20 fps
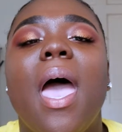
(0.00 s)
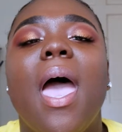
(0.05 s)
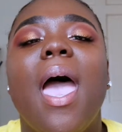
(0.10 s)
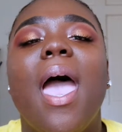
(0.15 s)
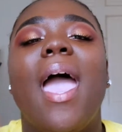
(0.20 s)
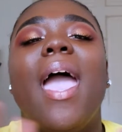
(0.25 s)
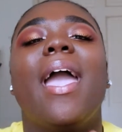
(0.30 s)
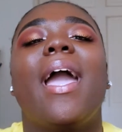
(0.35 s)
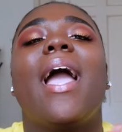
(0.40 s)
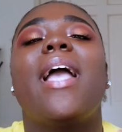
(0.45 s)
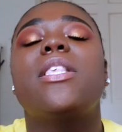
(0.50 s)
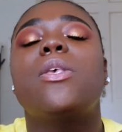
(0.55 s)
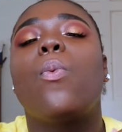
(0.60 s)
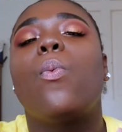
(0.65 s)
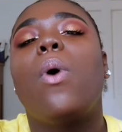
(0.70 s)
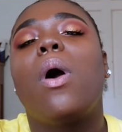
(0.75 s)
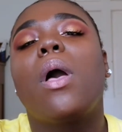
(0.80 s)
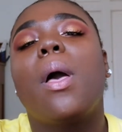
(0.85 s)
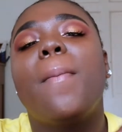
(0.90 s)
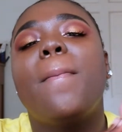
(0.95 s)
Hey guys,
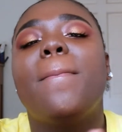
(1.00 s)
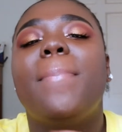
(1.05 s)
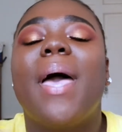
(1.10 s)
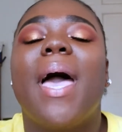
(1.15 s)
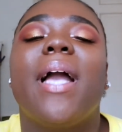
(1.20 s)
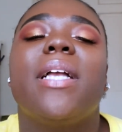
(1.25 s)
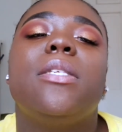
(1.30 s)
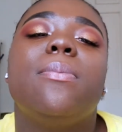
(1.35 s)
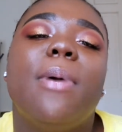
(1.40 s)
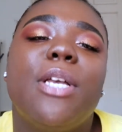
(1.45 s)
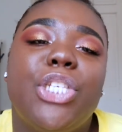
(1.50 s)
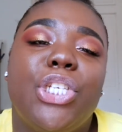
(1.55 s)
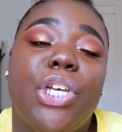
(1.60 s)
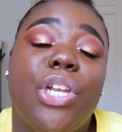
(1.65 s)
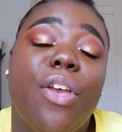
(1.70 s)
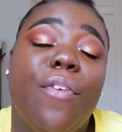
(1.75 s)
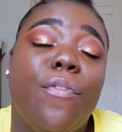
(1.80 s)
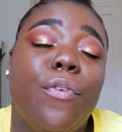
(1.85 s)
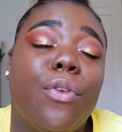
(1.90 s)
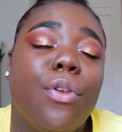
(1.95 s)
welcome back to my
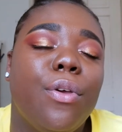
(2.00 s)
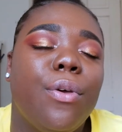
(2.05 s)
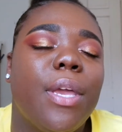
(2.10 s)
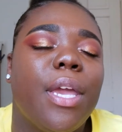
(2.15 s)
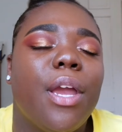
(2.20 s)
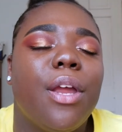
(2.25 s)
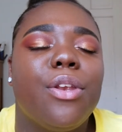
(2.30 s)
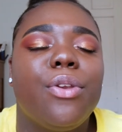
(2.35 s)
channel. If you're new here